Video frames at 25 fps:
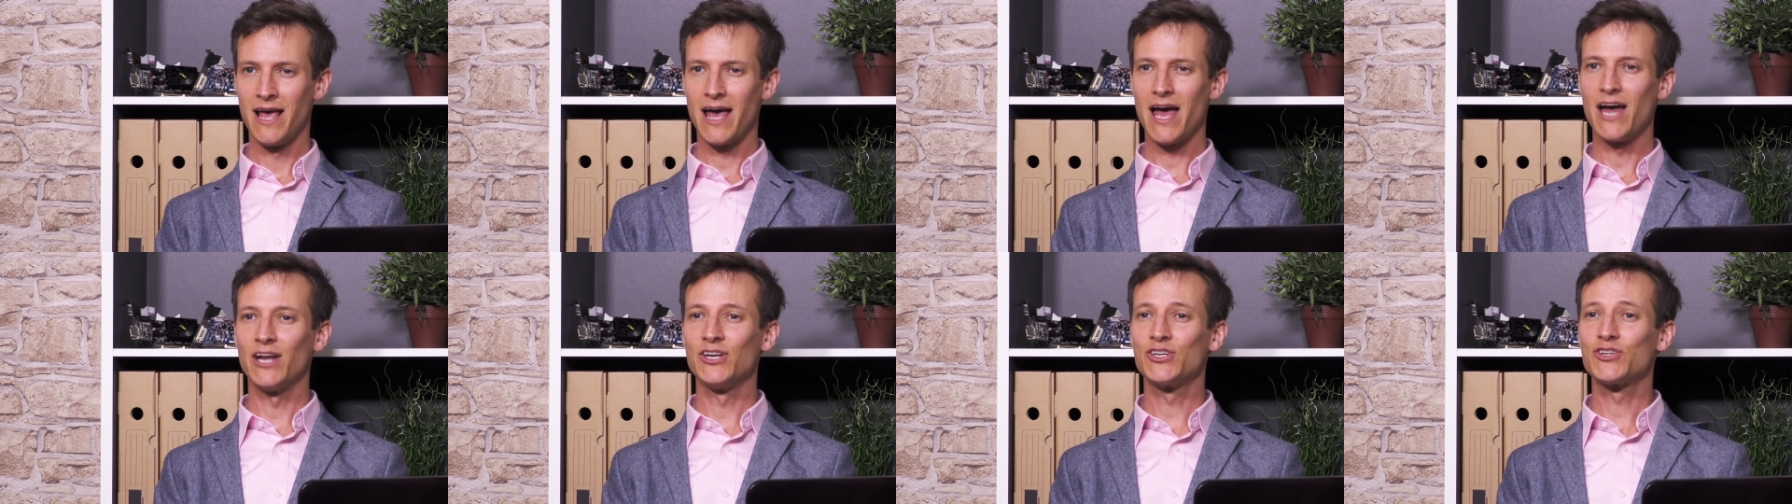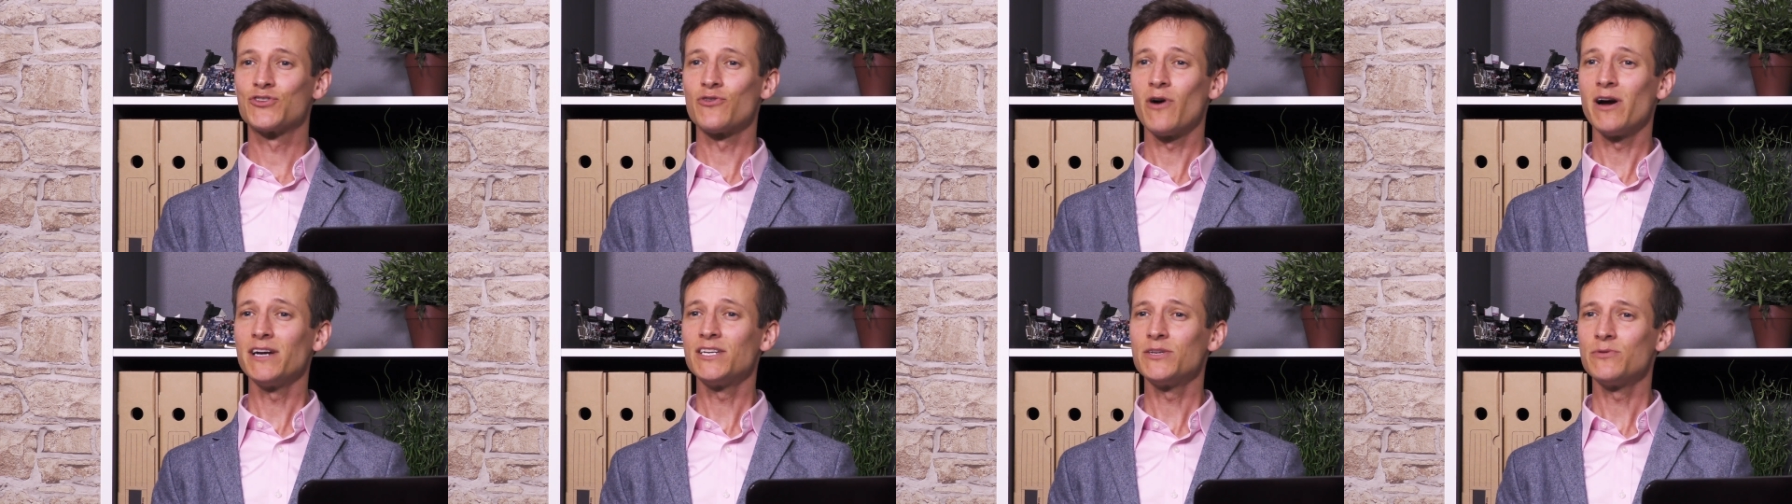and
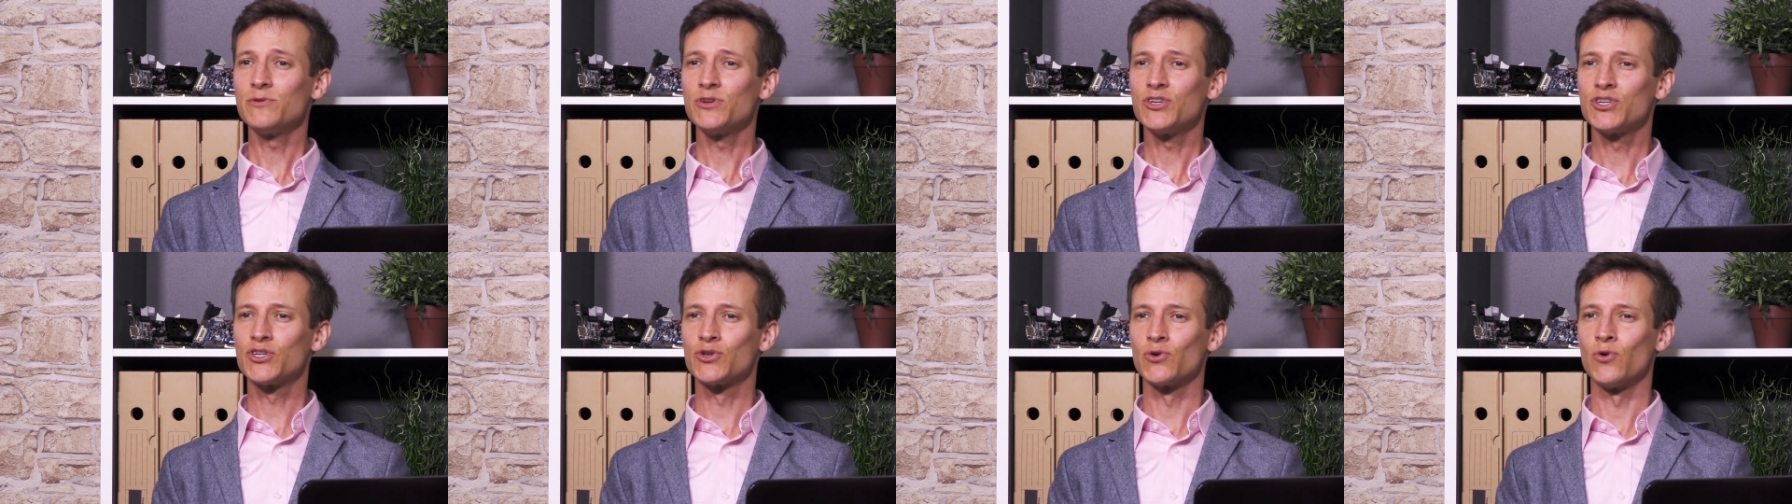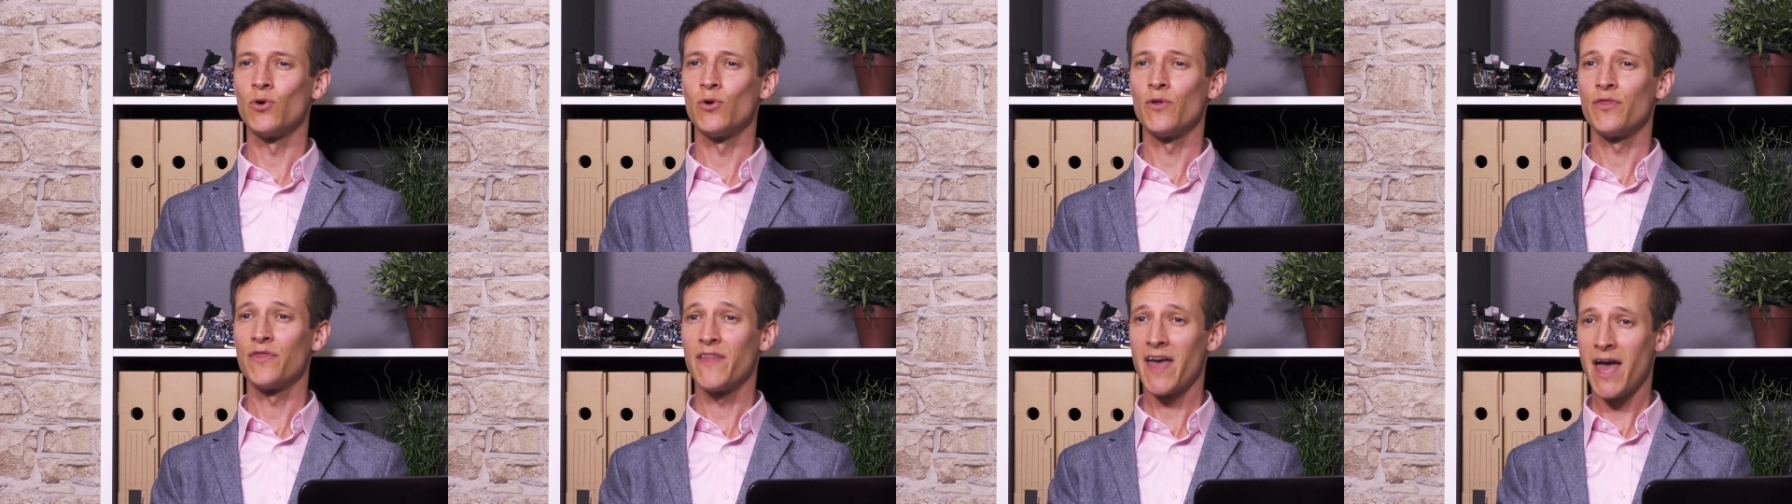try to
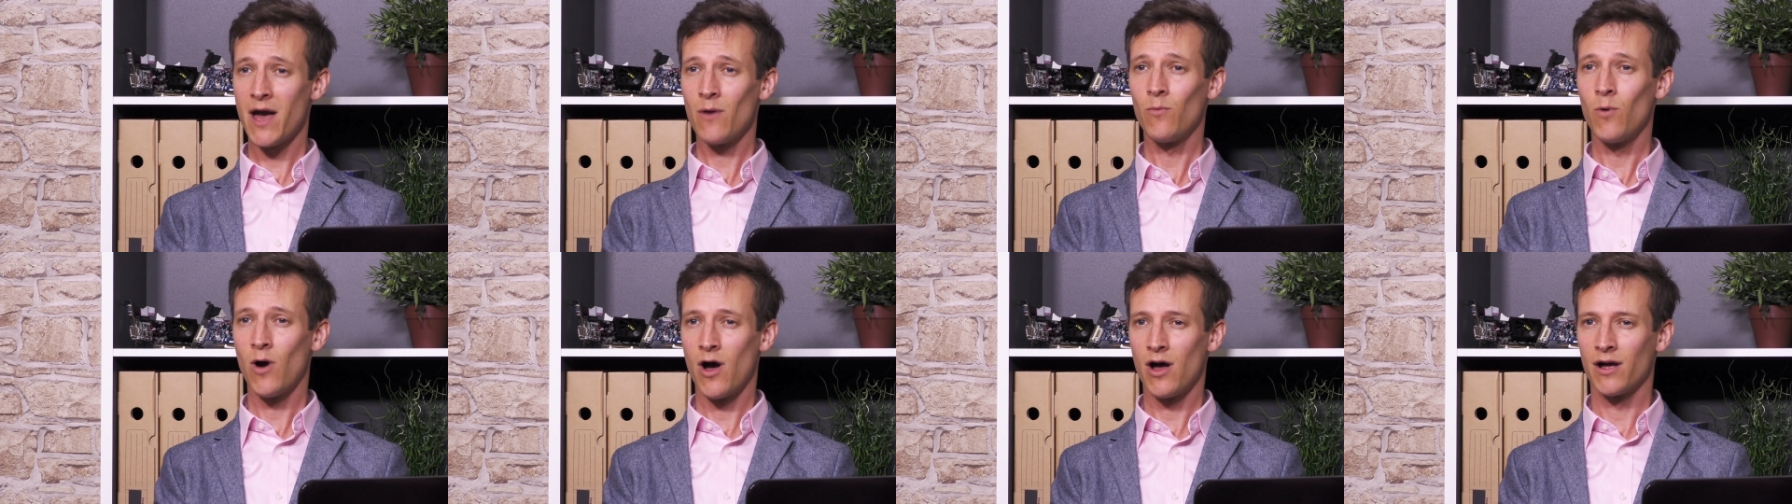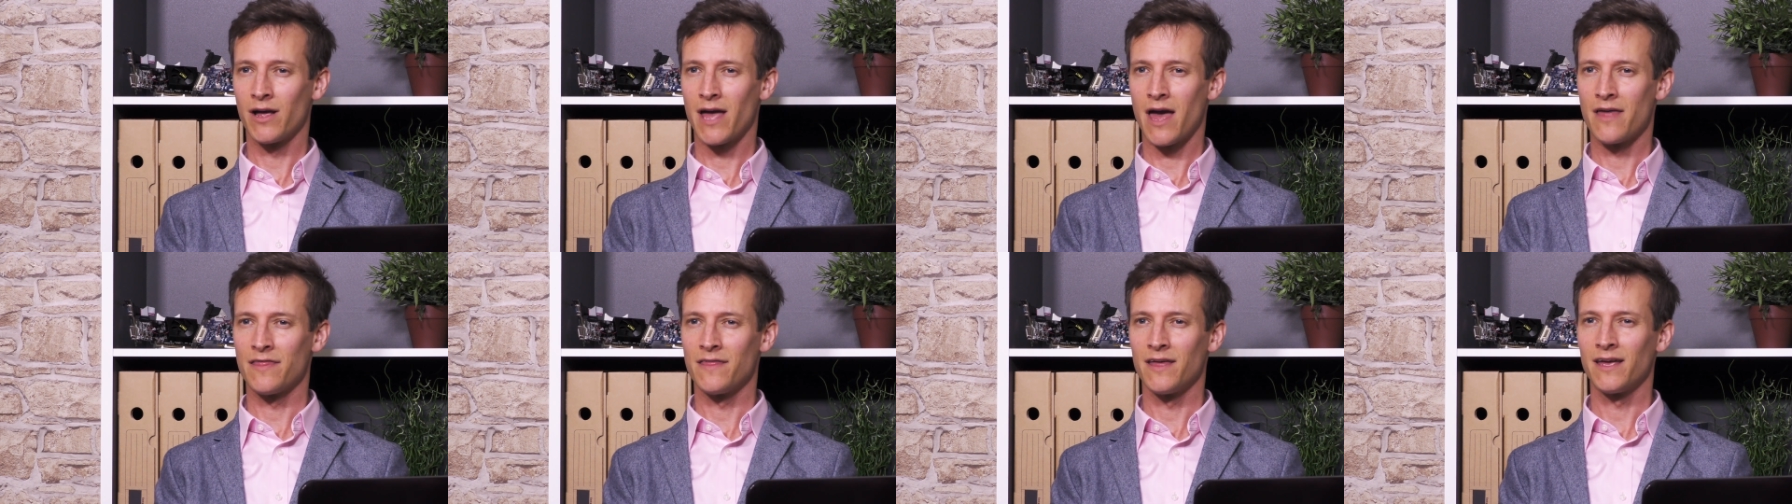ensure their
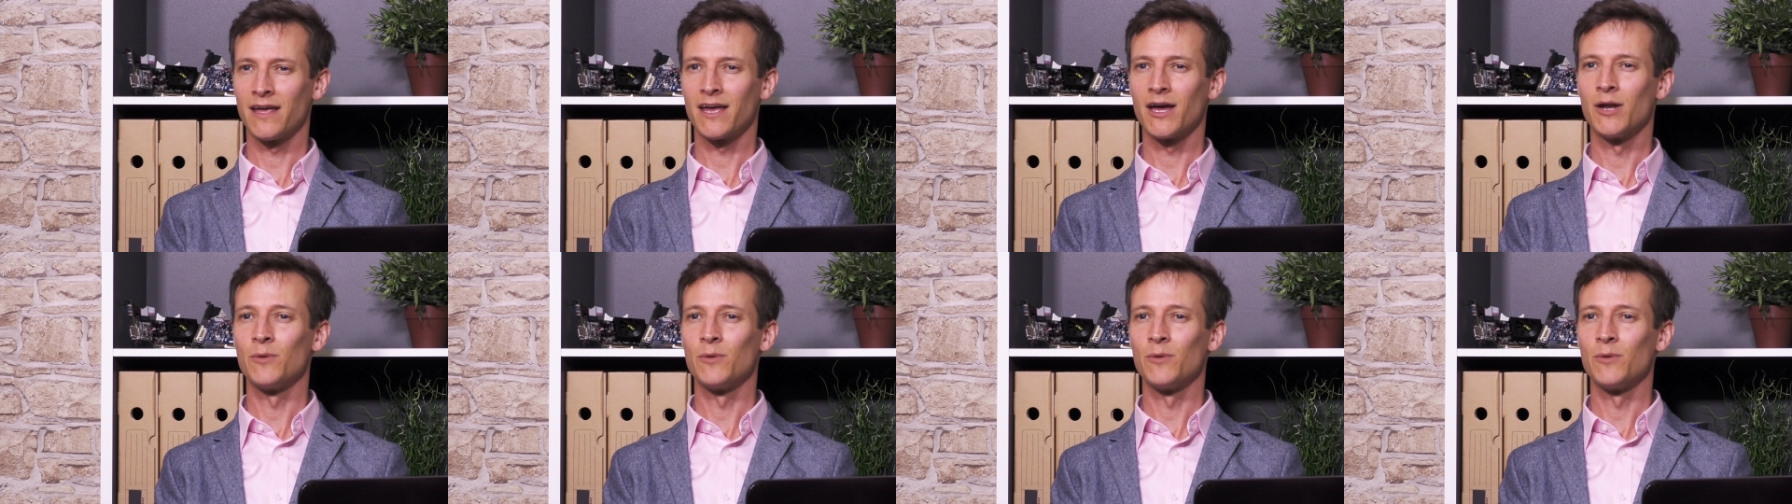work ethic